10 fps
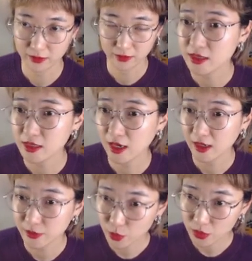As
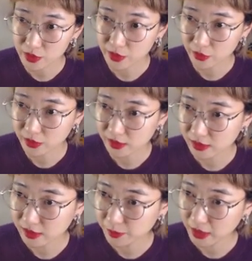I told you,
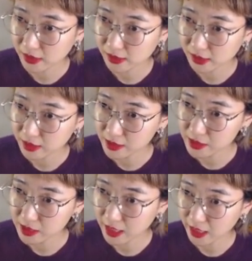this space
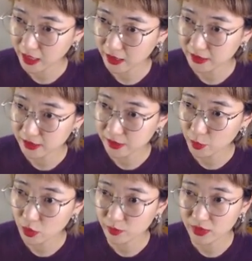is a
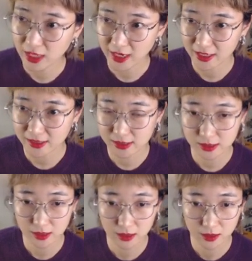small place.